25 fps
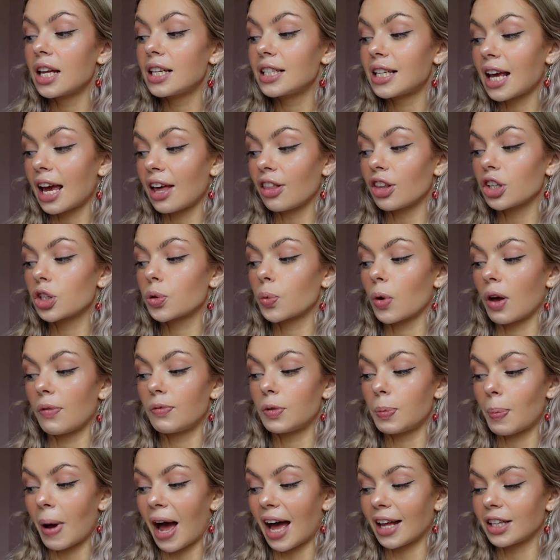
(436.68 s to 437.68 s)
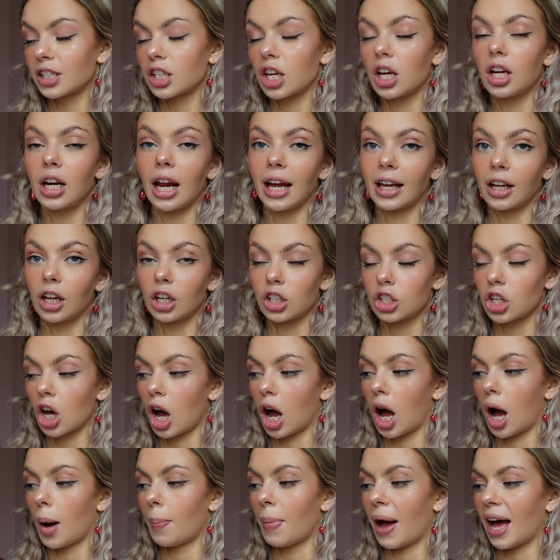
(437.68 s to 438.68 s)
Taylor Swift pattern and
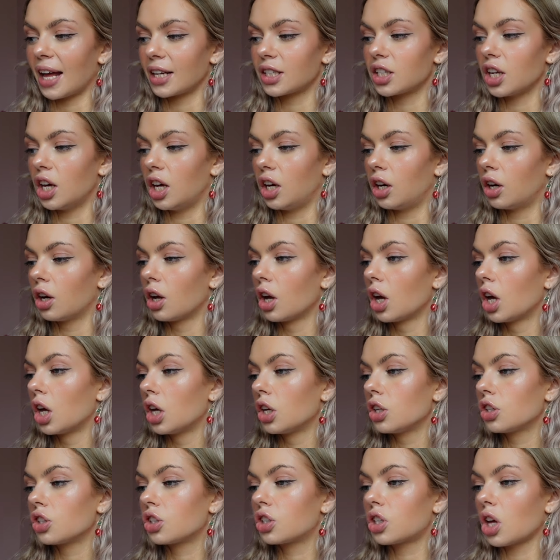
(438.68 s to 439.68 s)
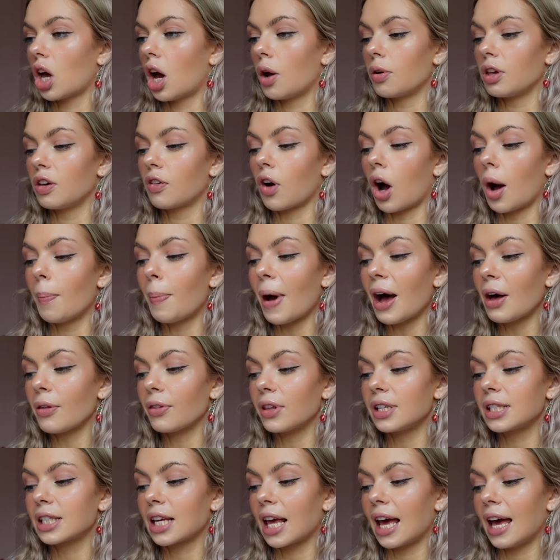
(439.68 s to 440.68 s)
guitar pattern. So you've got about
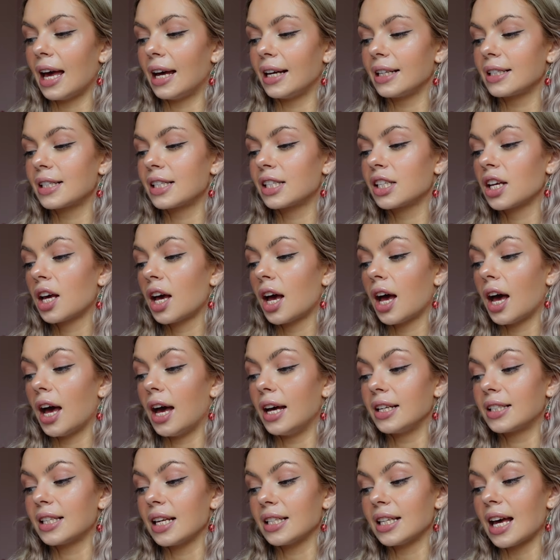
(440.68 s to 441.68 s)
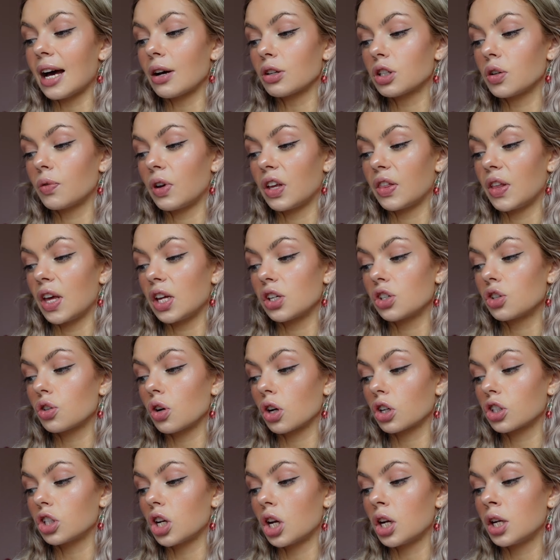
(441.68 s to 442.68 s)
this kit, uh, it says how to read the
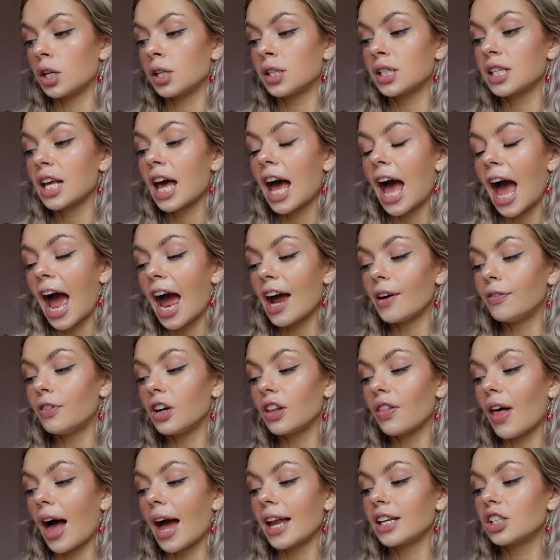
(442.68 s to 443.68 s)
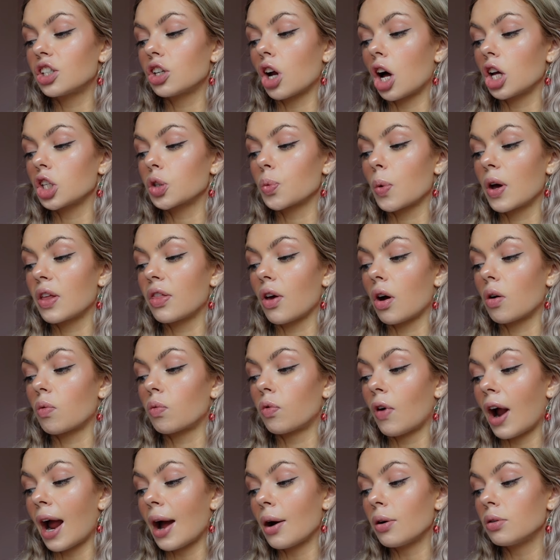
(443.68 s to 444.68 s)
instructions, every line starts with
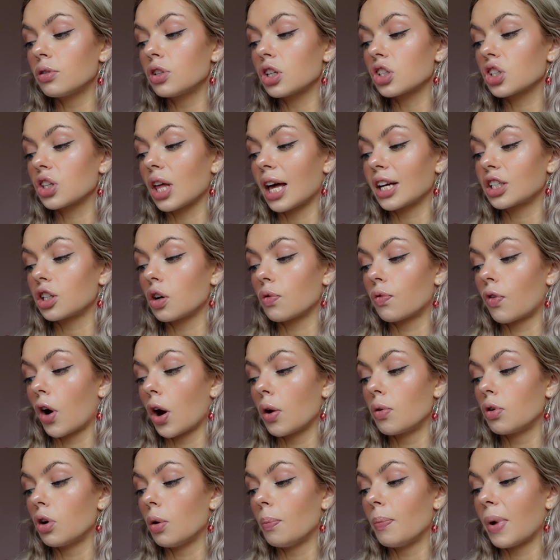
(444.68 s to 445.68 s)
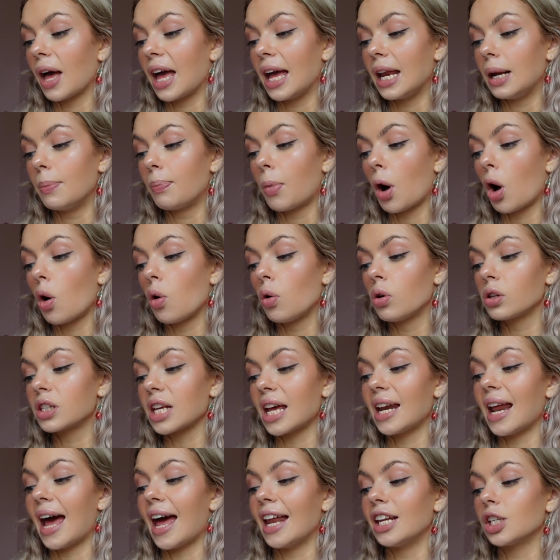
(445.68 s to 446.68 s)
round slash row number in bold
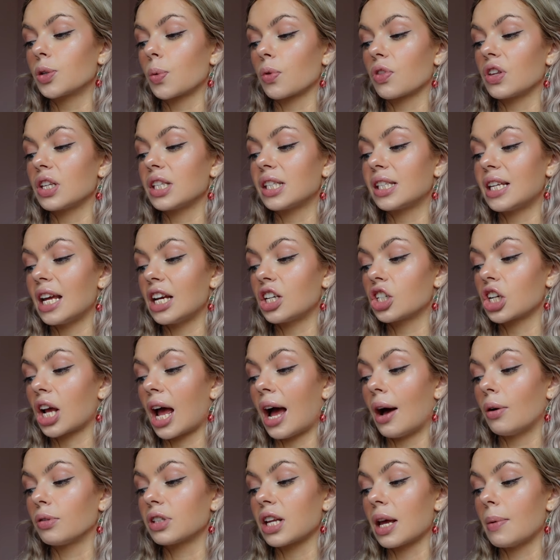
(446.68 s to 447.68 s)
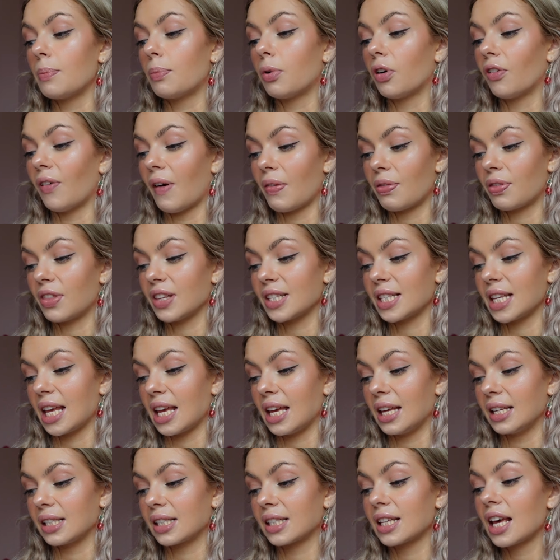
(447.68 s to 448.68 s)
and ends with the stitch count in
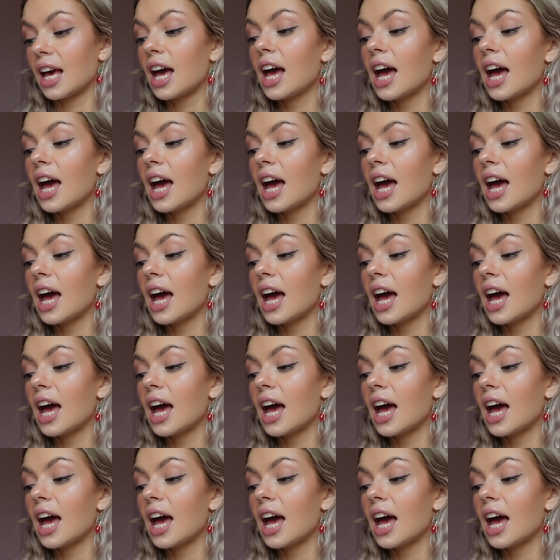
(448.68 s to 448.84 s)
parentheses.